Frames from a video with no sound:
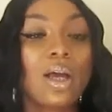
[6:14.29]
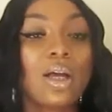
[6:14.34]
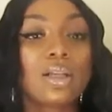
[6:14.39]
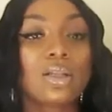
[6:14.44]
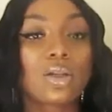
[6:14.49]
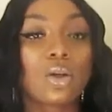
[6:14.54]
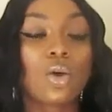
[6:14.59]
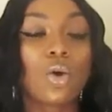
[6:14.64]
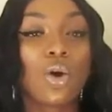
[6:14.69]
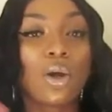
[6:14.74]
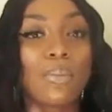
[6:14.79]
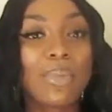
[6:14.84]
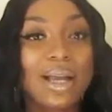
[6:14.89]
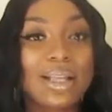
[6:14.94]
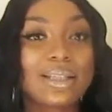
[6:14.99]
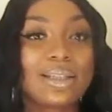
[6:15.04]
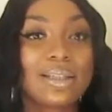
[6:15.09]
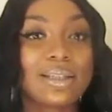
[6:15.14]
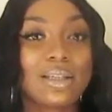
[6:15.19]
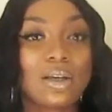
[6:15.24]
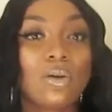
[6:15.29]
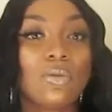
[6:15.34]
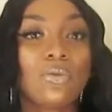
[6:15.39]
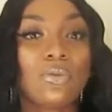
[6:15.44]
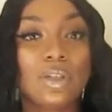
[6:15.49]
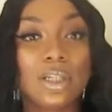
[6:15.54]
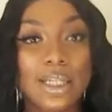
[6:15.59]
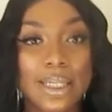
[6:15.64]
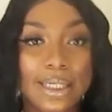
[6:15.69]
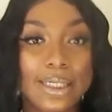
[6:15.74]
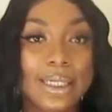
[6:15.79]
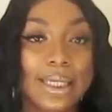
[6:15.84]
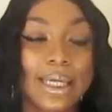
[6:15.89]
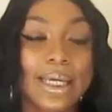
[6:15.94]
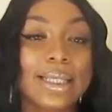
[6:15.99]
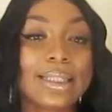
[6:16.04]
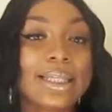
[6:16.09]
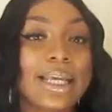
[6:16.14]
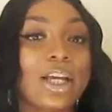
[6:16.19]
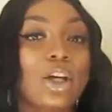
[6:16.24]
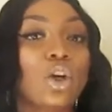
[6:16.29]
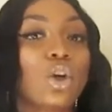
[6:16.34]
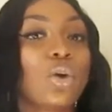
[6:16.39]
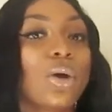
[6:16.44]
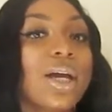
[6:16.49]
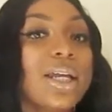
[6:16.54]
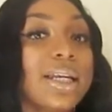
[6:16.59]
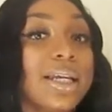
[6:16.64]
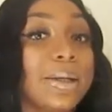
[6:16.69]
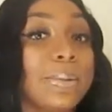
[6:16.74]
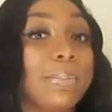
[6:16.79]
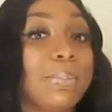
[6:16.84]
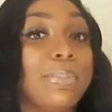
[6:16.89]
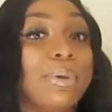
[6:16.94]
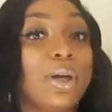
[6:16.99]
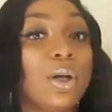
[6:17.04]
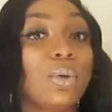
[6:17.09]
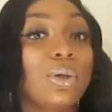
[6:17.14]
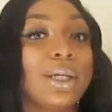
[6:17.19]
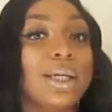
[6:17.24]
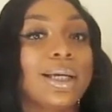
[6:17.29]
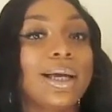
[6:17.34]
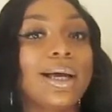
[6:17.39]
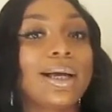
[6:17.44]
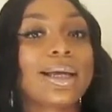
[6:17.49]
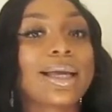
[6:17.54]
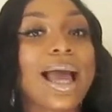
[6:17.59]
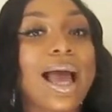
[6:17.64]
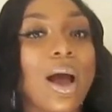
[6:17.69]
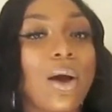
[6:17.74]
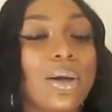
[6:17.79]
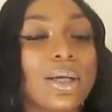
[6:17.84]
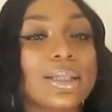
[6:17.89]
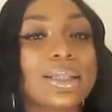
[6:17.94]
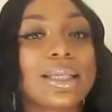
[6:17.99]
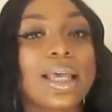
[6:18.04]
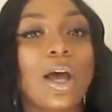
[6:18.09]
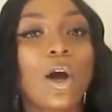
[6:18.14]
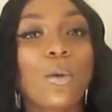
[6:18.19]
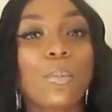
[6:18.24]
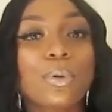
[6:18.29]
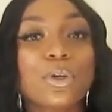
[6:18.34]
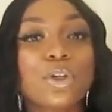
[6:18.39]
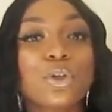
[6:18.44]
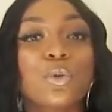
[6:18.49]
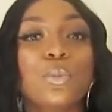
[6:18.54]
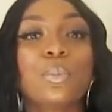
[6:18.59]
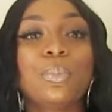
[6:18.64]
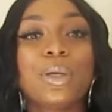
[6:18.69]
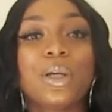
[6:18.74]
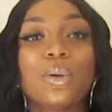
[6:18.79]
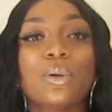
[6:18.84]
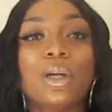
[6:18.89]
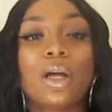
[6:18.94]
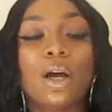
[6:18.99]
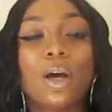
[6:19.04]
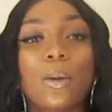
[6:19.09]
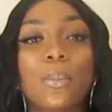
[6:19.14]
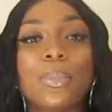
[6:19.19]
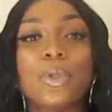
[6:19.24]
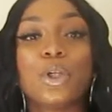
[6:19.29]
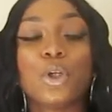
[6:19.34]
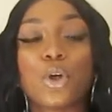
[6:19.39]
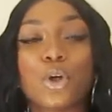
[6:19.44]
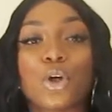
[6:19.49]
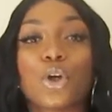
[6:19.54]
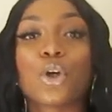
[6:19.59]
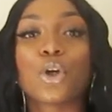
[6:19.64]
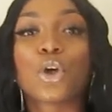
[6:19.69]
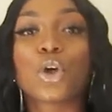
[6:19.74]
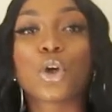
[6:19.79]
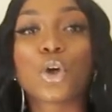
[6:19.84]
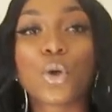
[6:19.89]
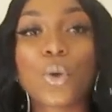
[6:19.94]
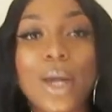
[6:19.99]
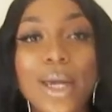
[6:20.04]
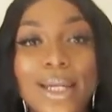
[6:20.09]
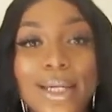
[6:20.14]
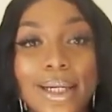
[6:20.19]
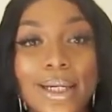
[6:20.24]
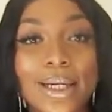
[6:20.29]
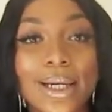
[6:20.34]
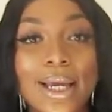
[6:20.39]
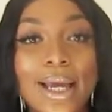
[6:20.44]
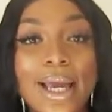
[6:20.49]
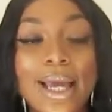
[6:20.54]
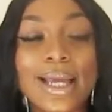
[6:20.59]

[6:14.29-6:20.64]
So going back to self-lending, it's a credit building account. It's helping you build up your credit.